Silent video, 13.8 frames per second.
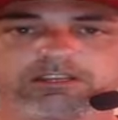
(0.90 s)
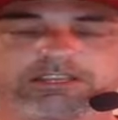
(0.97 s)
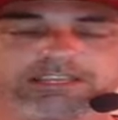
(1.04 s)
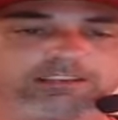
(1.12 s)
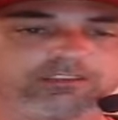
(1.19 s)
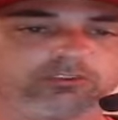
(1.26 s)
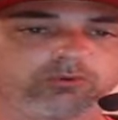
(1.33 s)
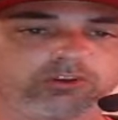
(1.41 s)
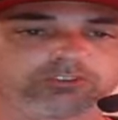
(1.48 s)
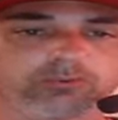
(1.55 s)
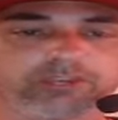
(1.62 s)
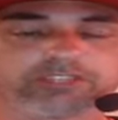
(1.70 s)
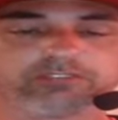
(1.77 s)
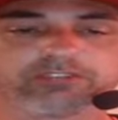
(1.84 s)
In the
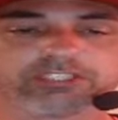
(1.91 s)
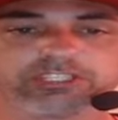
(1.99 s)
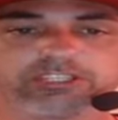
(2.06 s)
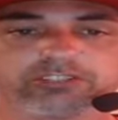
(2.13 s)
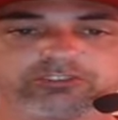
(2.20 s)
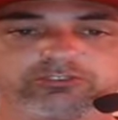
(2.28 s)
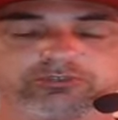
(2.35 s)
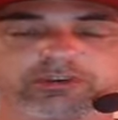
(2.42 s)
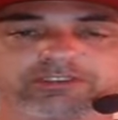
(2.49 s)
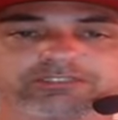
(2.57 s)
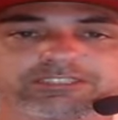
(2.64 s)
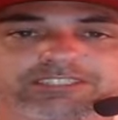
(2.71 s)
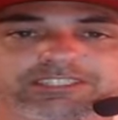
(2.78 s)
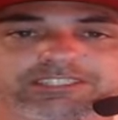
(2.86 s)
welterweight division at
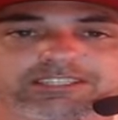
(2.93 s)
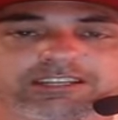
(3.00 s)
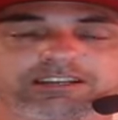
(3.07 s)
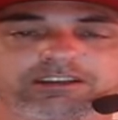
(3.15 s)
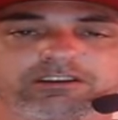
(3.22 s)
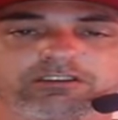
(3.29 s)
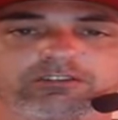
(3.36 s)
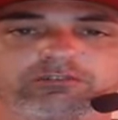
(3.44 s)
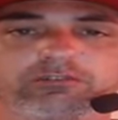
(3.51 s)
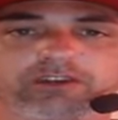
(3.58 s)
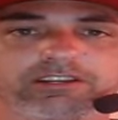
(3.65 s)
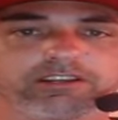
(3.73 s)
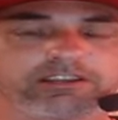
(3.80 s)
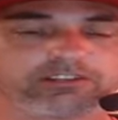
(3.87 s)
UFC
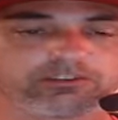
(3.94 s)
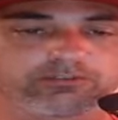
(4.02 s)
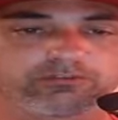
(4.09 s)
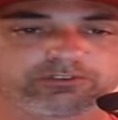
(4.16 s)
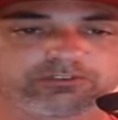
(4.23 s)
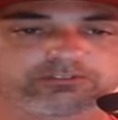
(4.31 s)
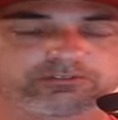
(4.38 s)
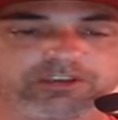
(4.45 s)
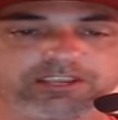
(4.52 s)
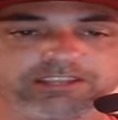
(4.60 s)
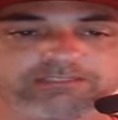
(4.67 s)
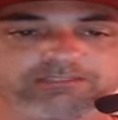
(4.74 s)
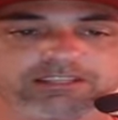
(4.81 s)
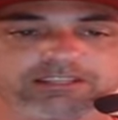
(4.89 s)
Fight Night, your first
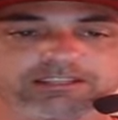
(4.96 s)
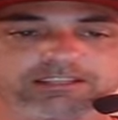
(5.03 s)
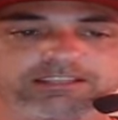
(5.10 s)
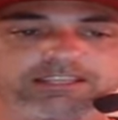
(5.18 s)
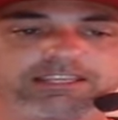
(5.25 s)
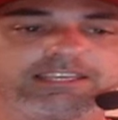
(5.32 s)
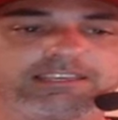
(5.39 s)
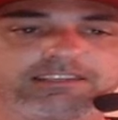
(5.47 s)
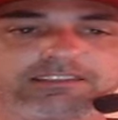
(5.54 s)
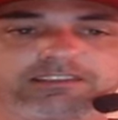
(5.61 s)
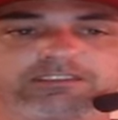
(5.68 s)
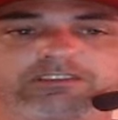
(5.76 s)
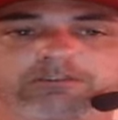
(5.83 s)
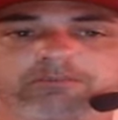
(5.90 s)
fight in
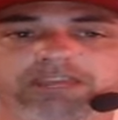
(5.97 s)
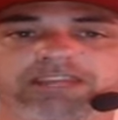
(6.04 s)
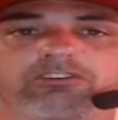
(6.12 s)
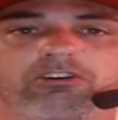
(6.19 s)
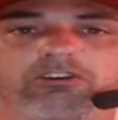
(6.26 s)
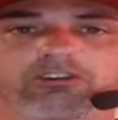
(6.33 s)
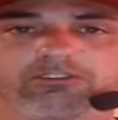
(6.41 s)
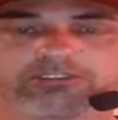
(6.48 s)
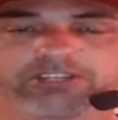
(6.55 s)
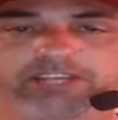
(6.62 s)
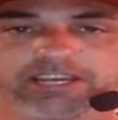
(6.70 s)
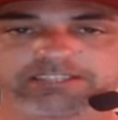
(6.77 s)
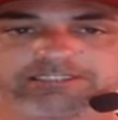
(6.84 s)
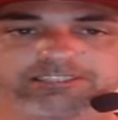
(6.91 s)
the main card, you
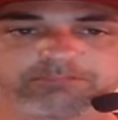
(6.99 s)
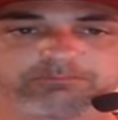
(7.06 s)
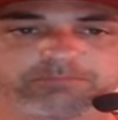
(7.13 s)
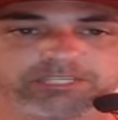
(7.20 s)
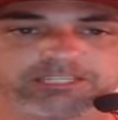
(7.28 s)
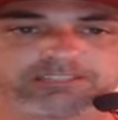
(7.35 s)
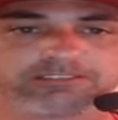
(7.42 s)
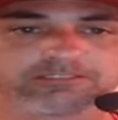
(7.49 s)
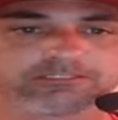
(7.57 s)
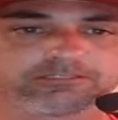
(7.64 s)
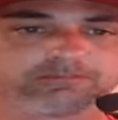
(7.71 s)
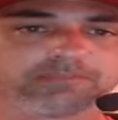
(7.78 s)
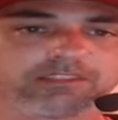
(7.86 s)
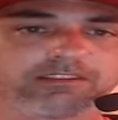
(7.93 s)
got Tim Means
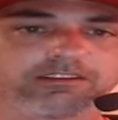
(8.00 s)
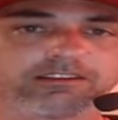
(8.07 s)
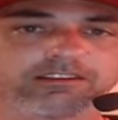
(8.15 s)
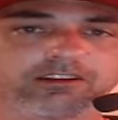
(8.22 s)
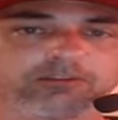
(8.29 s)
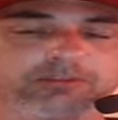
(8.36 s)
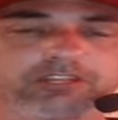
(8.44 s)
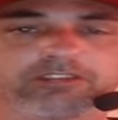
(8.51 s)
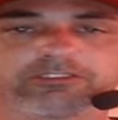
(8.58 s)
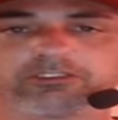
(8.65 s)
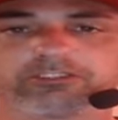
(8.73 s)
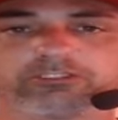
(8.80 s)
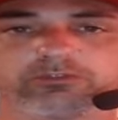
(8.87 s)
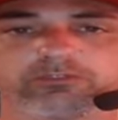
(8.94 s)
coming in at
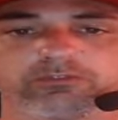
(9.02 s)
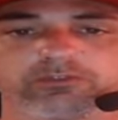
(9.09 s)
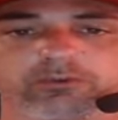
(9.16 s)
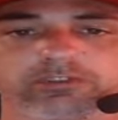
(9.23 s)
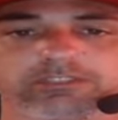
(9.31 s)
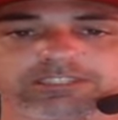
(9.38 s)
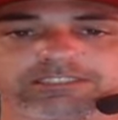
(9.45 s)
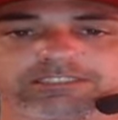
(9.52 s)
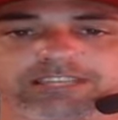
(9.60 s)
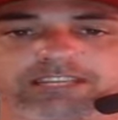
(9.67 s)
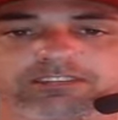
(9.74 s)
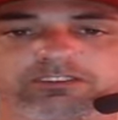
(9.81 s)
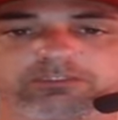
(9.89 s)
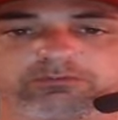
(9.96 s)
32-14,
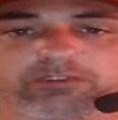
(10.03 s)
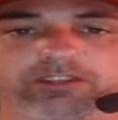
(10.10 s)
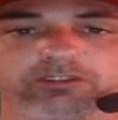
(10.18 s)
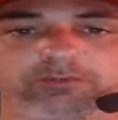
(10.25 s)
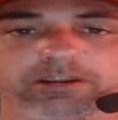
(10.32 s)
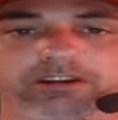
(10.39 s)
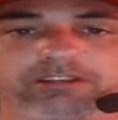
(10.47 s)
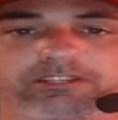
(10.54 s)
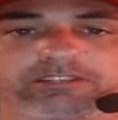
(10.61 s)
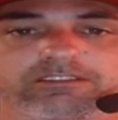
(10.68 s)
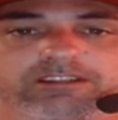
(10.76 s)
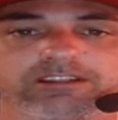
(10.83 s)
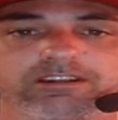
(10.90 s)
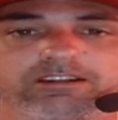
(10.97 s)
taking on fellow American
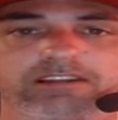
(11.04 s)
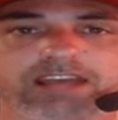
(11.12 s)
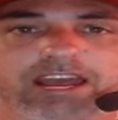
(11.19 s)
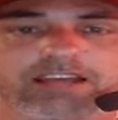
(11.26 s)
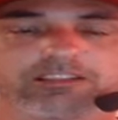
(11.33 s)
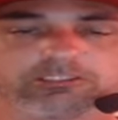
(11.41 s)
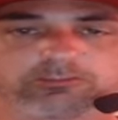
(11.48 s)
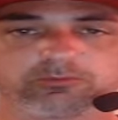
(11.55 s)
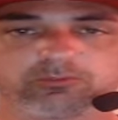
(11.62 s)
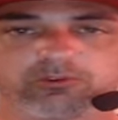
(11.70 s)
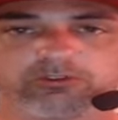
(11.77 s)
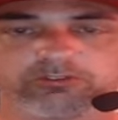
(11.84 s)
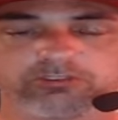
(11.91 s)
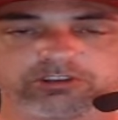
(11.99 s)
Alex
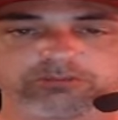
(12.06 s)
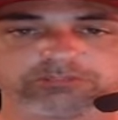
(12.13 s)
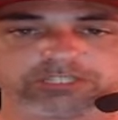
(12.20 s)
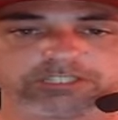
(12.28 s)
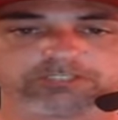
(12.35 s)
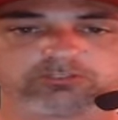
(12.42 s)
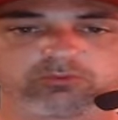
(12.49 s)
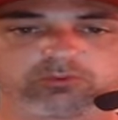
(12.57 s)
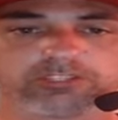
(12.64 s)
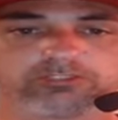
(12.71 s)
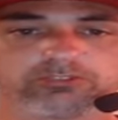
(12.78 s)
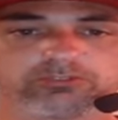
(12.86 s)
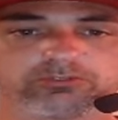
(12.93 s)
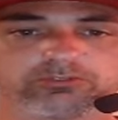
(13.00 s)
Morono, who comes in at
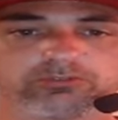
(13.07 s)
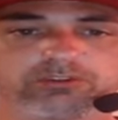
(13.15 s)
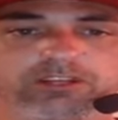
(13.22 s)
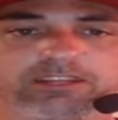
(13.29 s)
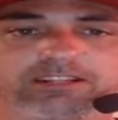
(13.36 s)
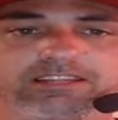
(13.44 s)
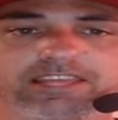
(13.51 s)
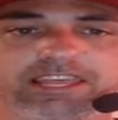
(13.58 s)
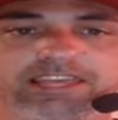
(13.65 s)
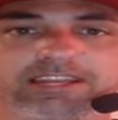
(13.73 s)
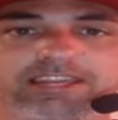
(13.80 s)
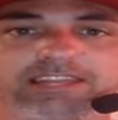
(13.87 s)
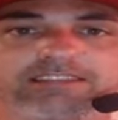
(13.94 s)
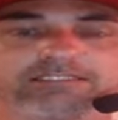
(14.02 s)

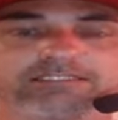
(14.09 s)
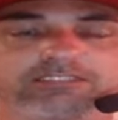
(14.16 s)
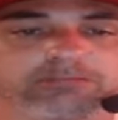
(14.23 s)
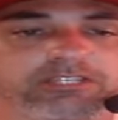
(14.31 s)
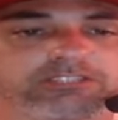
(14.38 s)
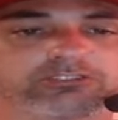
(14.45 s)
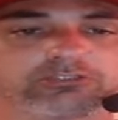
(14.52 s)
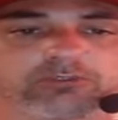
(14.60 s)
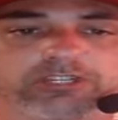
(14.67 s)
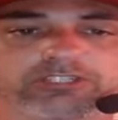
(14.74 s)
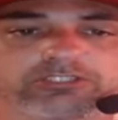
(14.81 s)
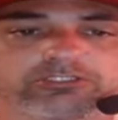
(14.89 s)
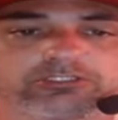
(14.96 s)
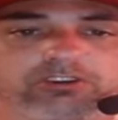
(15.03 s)
22-8. Tim Means, 3
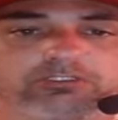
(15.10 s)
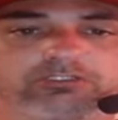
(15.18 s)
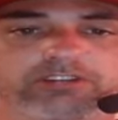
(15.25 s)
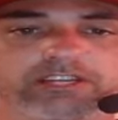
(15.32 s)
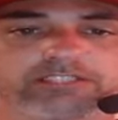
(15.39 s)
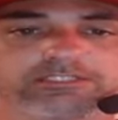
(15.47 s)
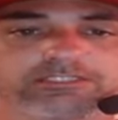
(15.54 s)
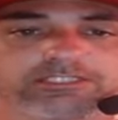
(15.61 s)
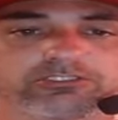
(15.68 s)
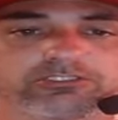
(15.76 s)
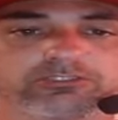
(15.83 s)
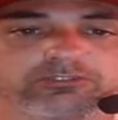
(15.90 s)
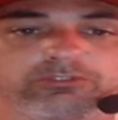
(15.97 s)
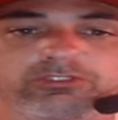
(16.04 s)
inches taller at
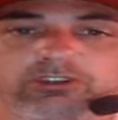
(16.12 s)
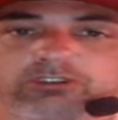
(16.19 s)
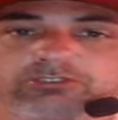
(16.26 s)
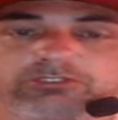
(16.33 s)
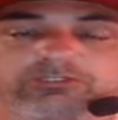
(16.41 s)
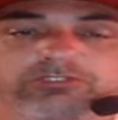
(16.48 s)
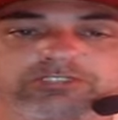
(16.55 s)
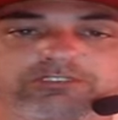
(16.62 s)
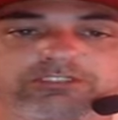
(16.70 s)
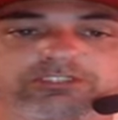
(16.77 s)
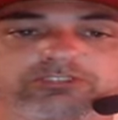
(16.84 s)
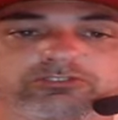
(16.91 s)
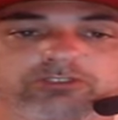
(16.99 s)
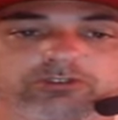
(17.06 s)
6'2". He's also 7
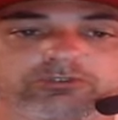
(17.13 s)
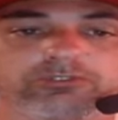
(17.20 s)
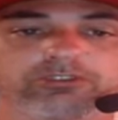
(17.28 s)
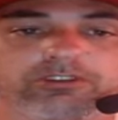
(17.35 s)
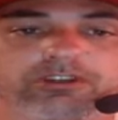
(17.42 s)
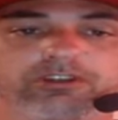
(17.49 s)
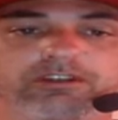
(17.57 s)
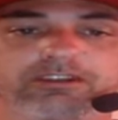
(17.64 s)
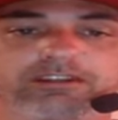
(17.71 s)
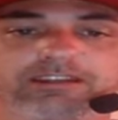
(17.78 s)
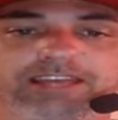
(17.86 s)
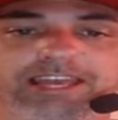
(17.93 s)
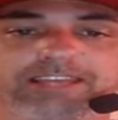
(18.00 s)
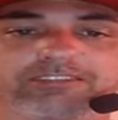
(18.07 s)
years older
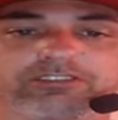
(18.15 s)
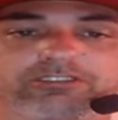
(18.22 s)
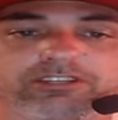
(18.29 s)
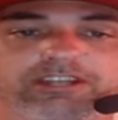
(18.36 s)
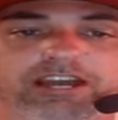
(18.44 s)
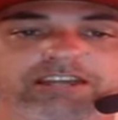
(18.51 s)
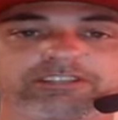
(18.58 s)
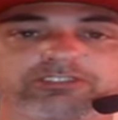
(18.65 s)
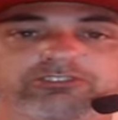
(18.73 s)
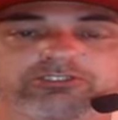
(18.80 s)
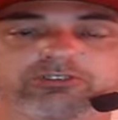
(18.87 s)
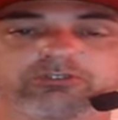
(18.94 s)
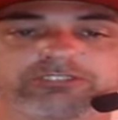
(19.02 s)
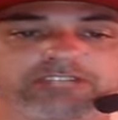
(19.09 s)
at 39 years
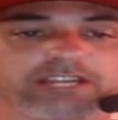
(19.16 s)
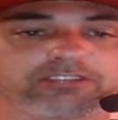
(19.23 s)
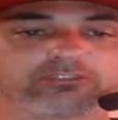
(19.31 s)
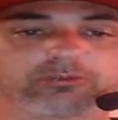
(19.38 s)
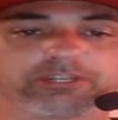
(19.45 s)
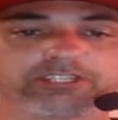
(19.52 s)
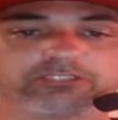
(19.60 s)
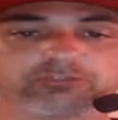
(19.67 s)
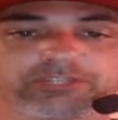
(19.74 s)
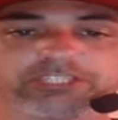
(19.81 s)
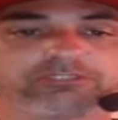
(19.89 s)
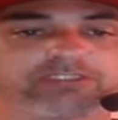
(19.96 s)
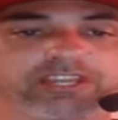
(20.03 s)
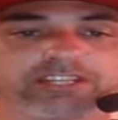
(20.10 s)
old. He's got a 3-inch
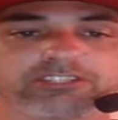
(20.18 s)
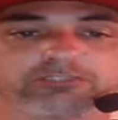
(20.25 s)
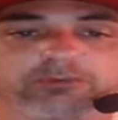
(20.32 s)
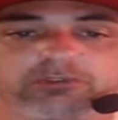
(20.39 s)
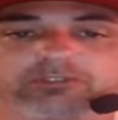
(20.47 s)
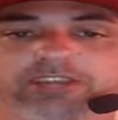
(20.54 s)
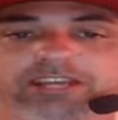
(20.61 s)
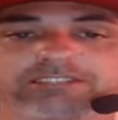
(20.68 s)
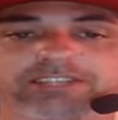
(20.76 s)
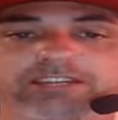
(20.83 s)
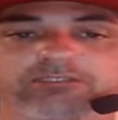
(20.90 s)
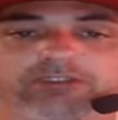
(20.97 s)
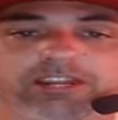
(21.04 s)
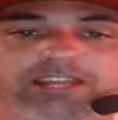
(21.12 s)
reach advantage. Both guys
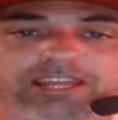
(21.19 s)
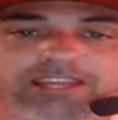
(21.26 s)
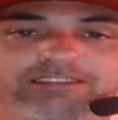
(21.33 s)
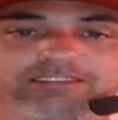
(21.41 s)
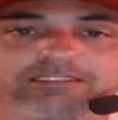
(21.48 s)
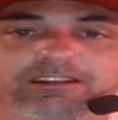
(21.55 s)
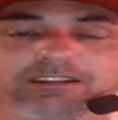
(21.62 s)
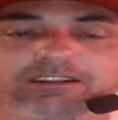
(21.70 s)
stand right-handed.